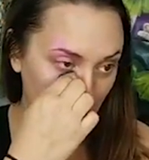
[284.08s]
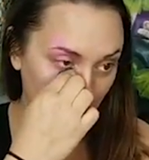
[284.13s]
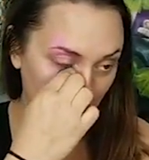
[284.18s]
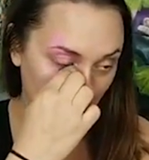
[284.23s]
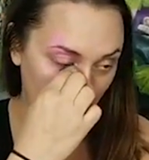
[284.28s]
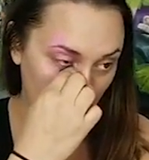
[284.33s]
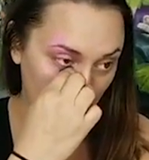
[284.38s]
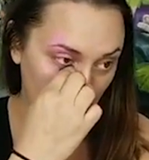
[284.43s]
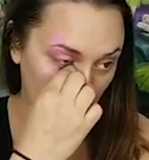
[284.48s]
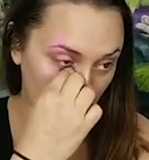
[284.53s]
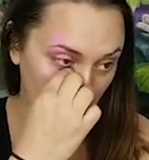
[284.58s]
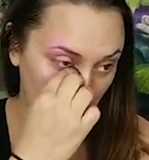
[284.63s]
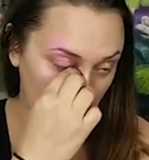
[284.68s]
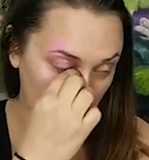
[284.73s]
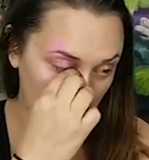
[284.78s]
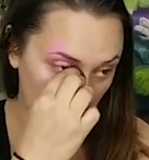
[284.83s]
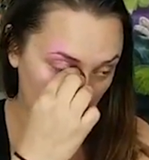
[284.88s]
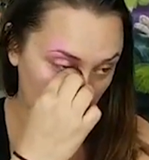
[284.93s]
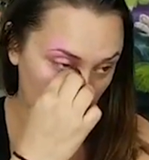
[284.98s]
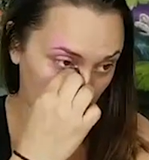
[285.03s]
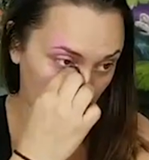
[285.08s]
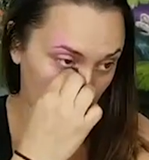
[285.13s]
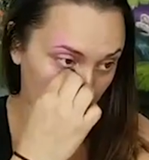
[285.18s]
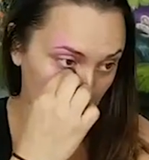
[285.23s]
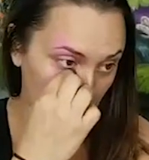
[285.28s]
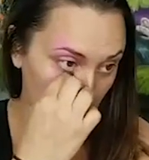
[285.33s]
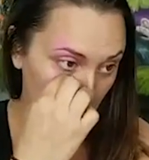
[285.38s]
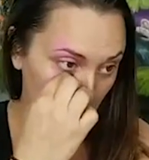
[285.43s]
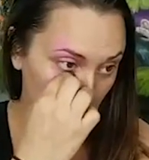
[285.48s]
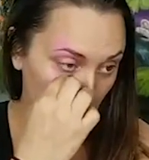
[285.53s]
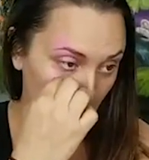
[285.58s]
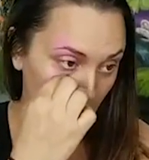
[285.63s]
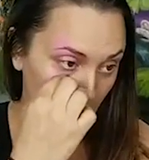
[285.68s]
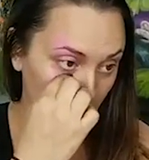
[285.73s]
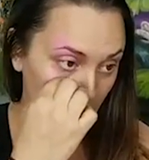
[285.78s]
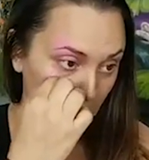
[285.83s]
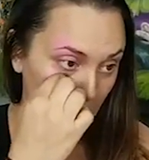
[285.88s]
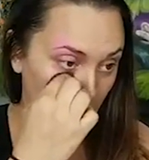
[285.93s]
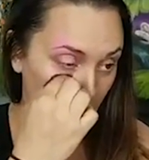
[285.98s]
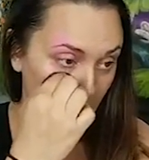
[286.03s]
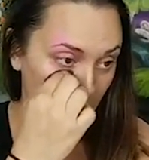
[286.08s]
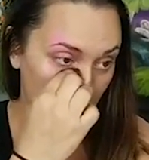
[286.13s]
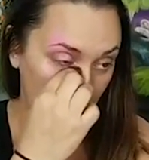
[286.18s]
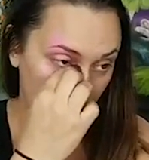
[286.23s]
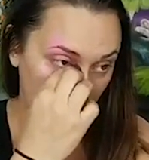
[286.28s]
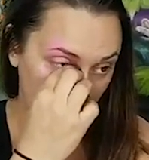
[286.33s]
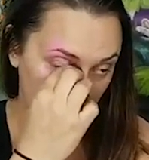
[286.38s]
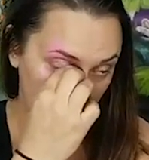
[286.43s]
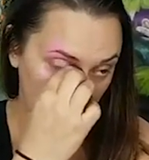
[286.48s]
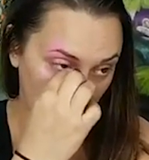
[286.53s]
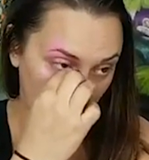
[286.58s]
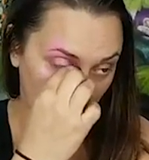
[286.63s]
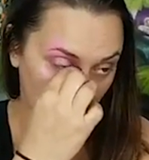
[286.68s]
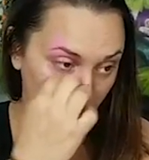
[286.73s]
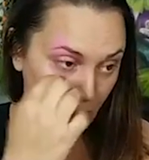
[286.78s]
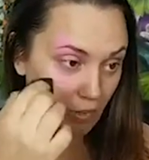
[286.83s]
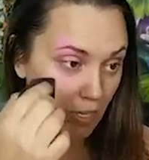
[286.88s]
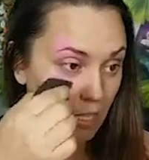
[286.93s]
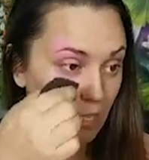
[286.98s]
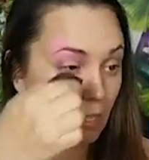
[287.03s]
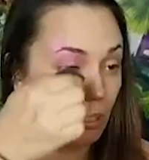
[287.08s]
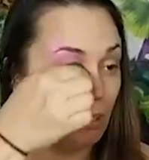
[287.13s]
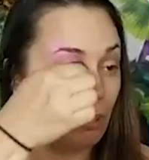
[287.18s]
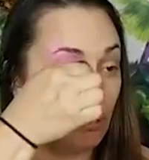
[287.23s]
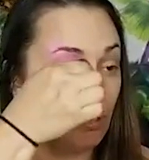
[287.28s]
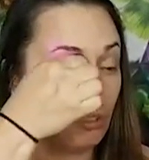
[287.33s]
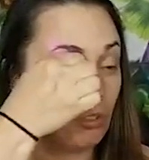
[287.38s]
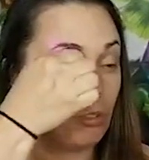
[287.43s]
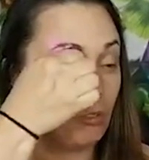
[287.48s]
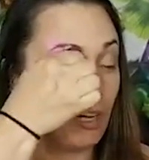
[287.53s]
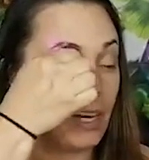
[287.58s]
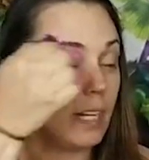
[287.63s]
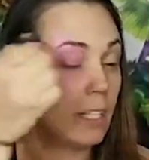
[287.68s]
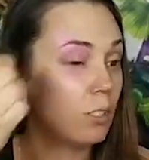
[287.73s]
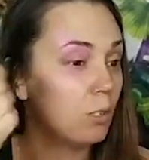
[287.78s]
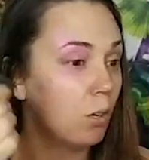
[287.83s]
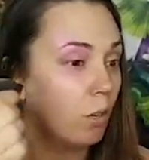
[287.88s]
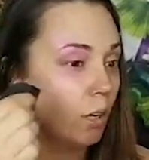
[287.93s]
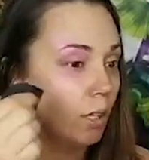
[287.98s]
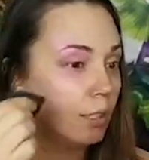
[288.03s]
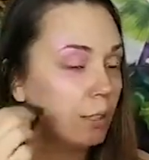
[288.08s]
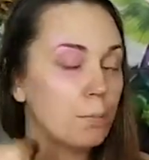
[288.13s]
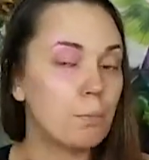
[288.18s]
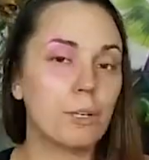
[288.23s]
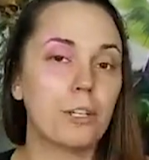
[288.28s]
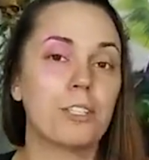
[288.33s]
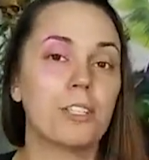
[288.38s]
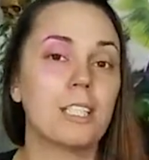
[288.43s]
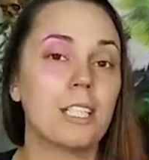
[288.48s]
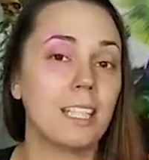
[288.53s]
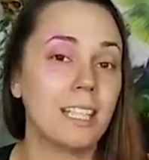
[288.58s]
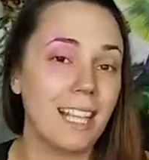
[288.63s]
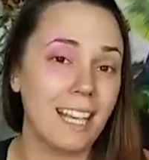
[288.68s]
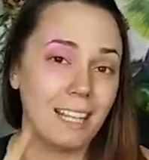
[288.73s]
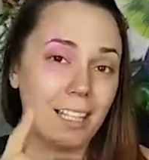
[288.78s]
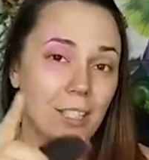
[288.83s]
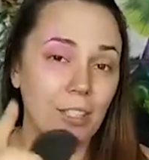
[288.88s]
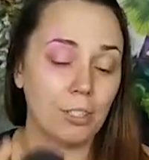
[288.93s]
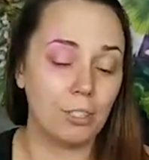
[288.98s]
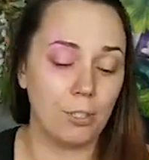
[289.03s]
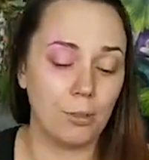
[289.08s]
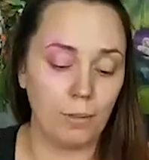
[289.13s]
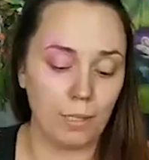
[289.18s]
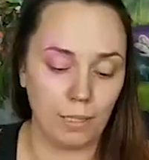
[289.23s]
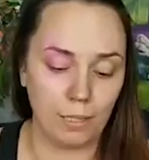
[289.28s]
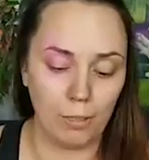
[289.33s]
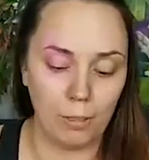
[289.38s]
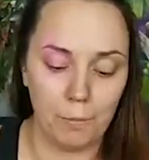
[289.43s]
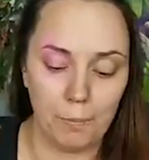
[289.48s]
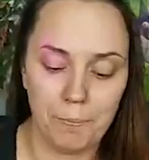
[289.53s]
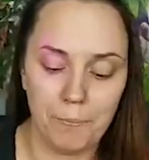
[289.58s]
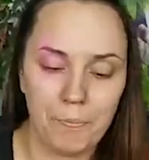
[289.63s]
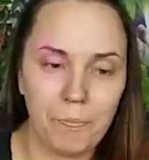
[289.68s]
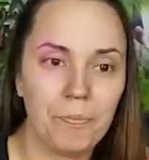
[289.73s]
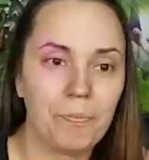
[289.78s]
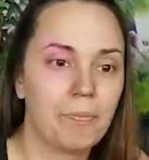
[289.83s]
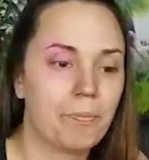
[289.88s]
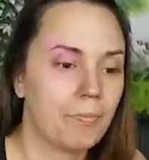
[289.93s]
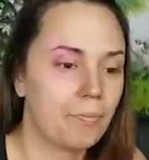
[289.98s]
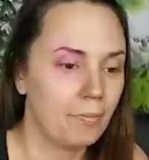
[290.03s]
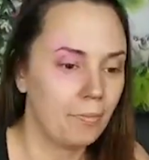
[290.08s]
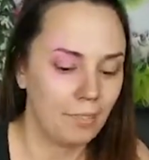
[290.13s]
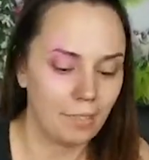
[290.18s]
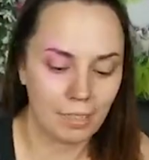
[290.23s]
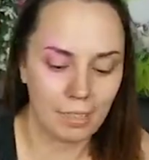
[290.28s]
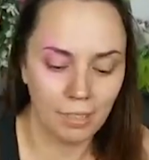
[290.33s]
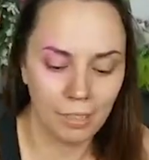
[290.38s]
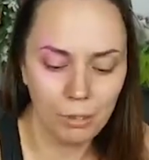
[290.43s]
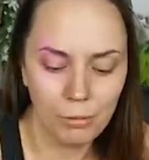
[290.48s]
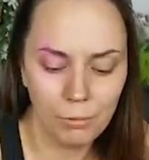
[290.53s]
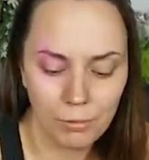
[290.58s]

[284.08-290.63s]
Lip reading: something that's going to look and feel great on the person that you're doing it on. Oh.